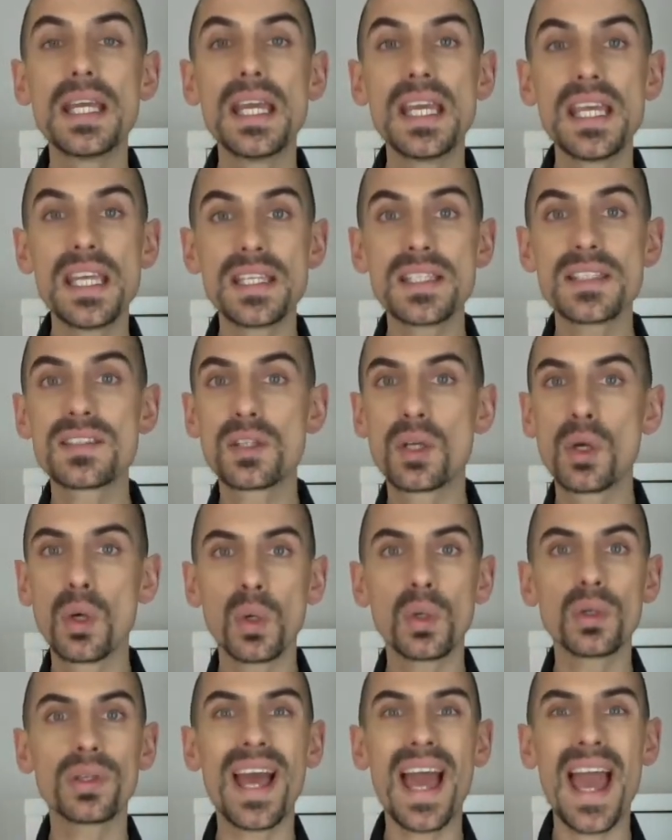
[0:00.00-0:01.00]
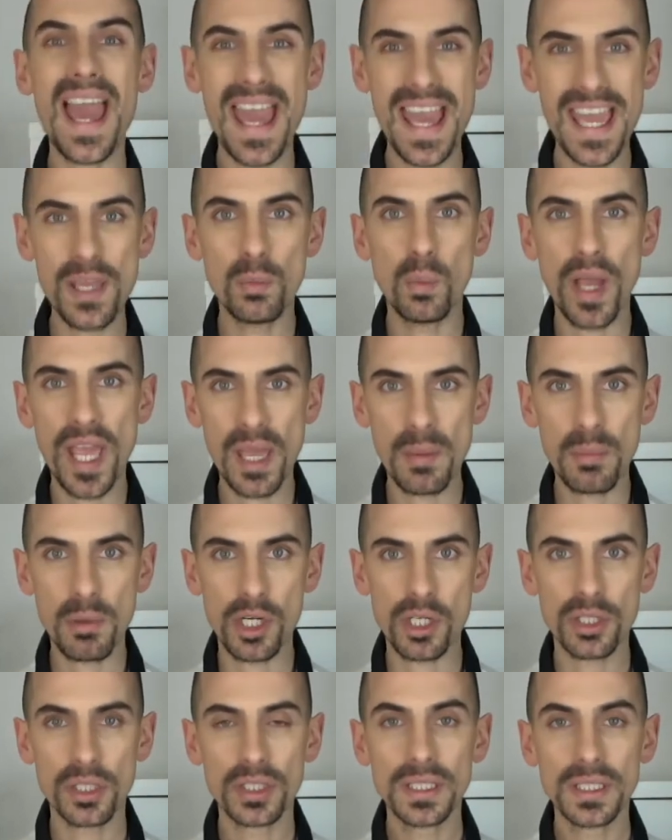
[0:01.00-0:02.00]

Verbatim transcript: is called Aweber.